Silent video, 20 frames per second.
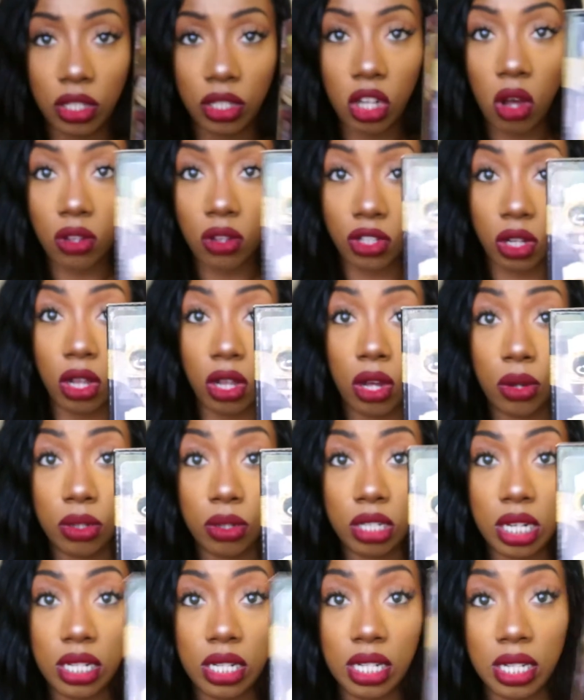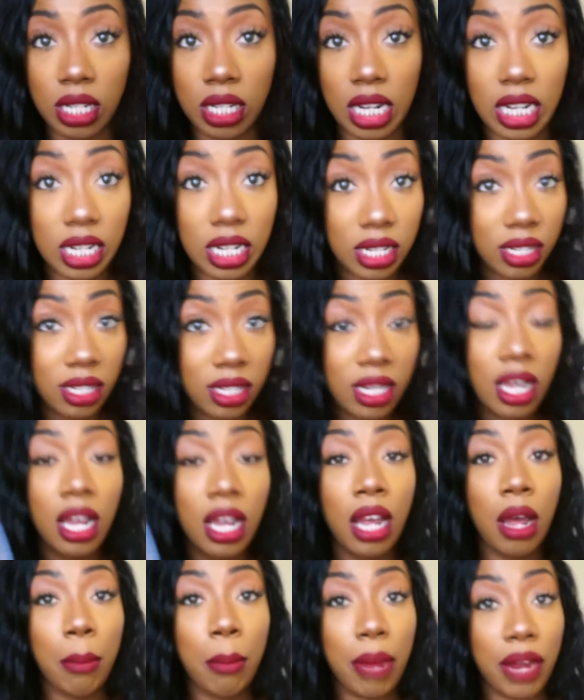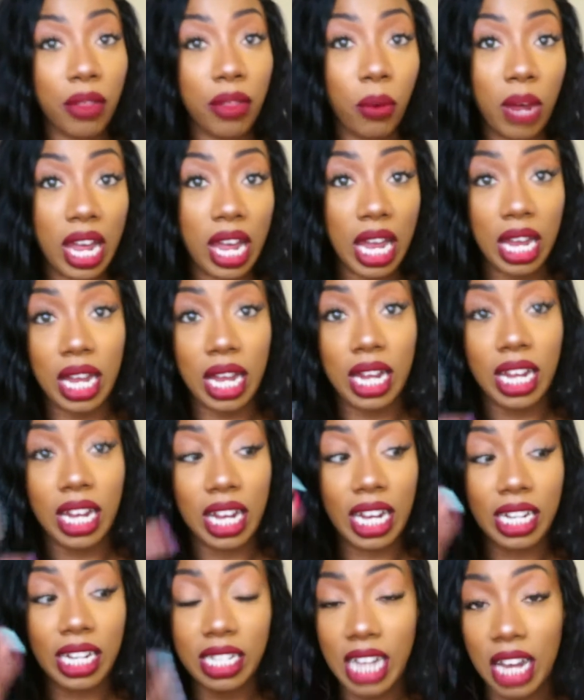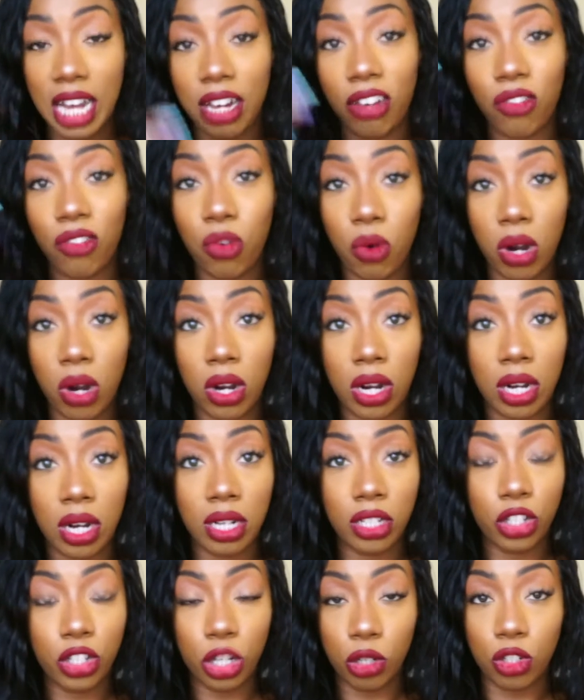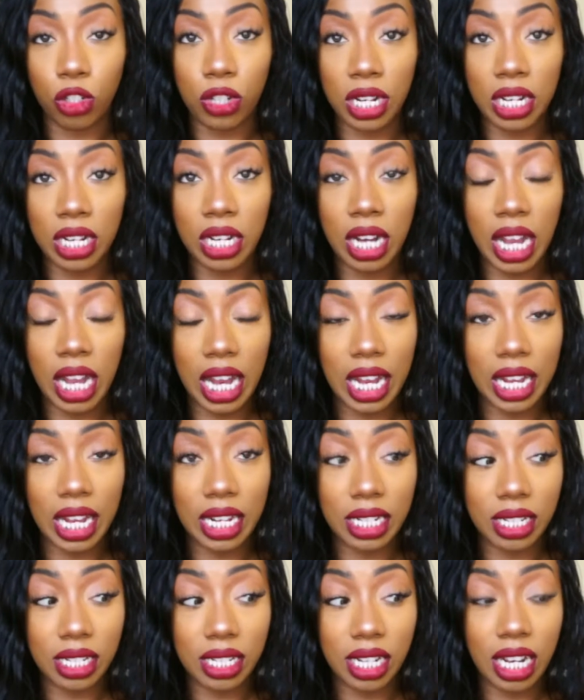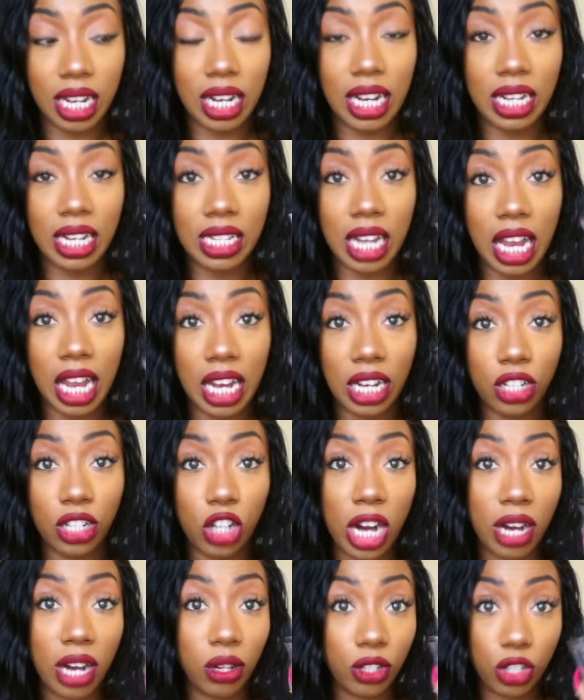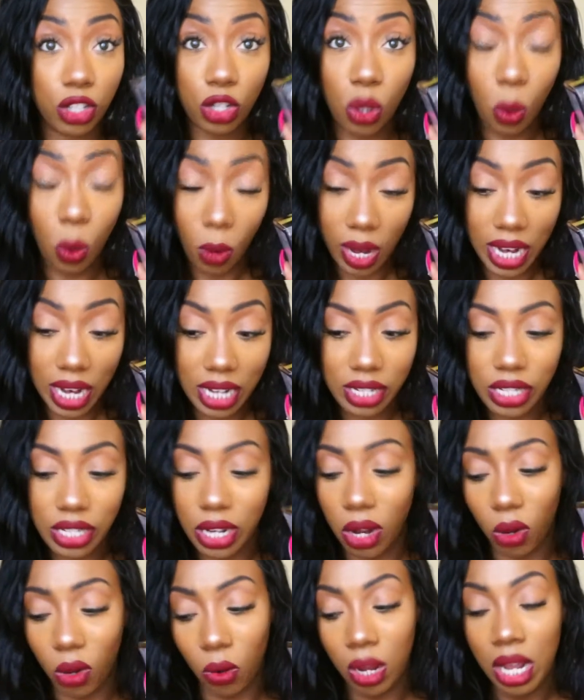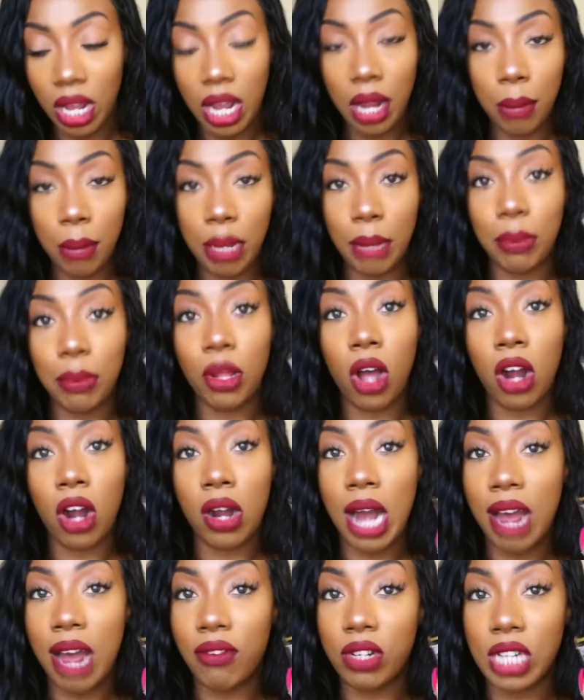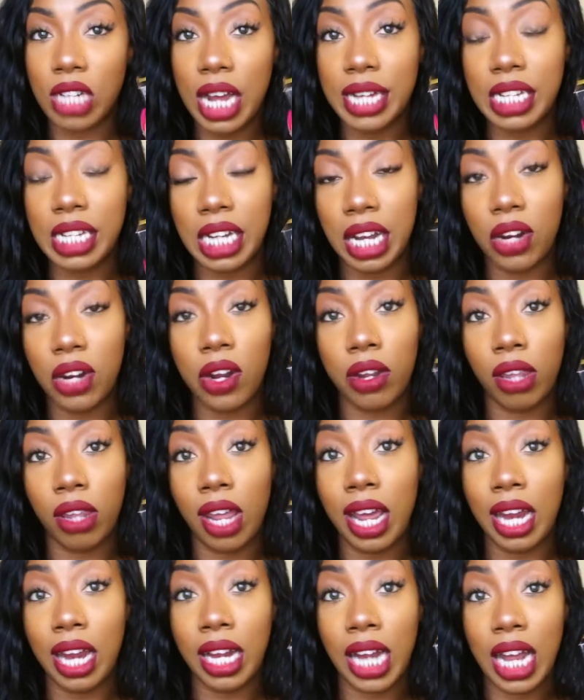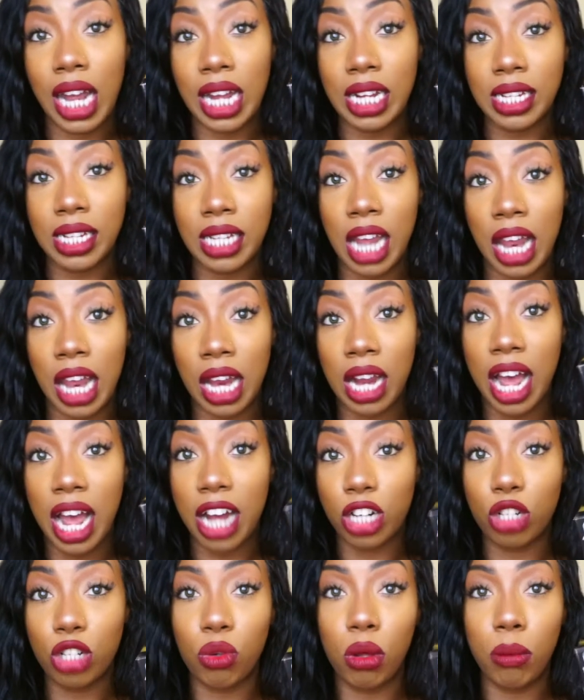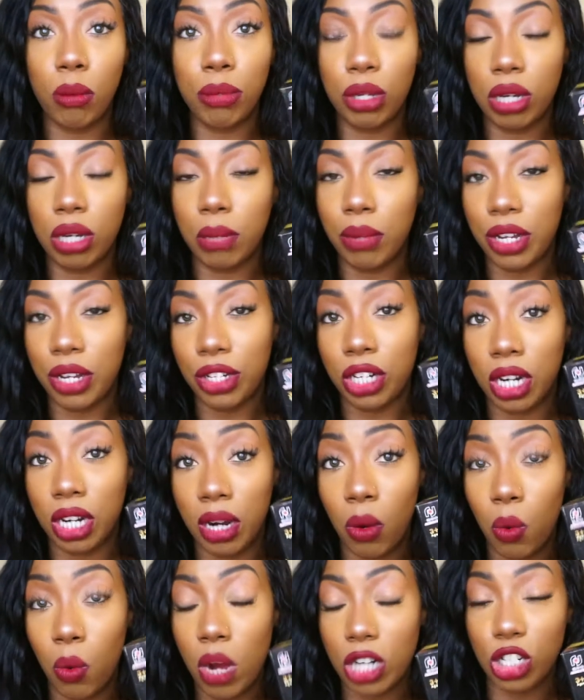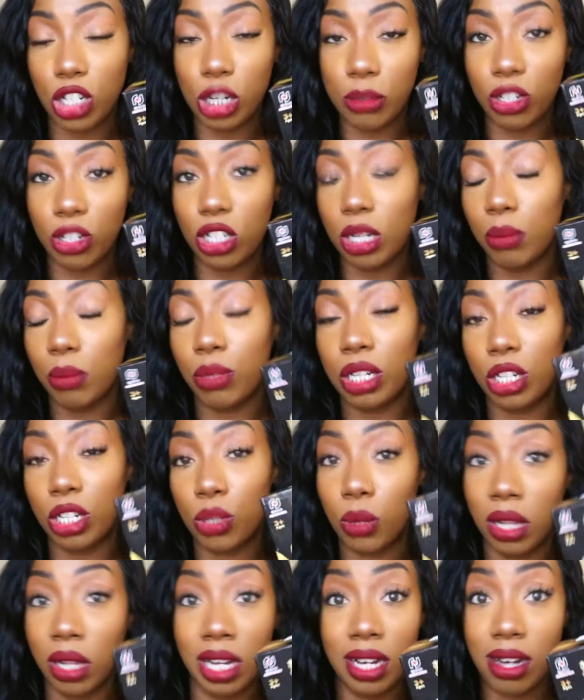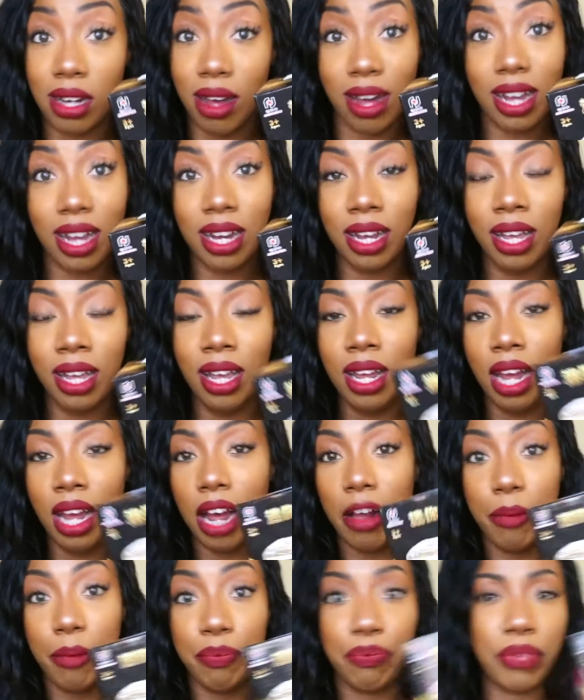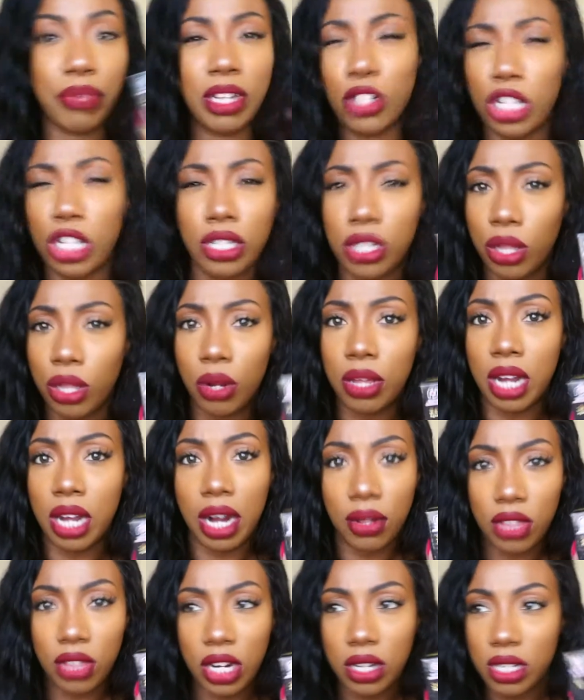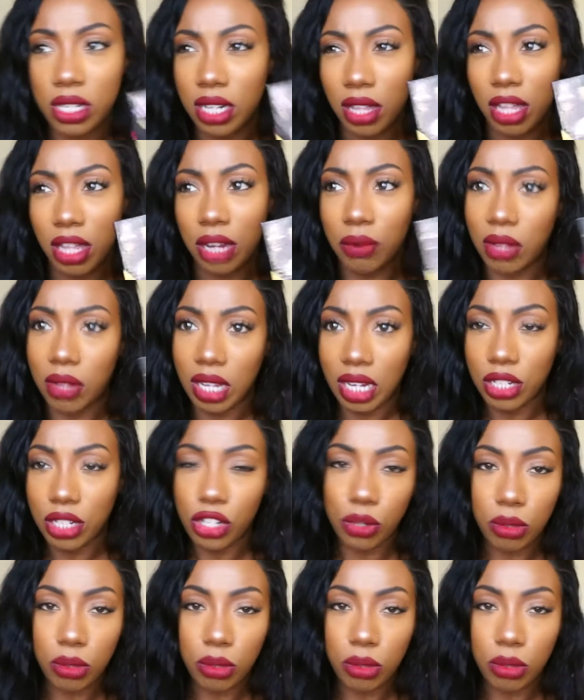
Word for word: dolls' clothes, because this is, by the way, intended for children and it is a child's toy. So people are advertising it online as a actual Beauty Blender washing machine when it's really not. Just to throw that out there, it's nothing really too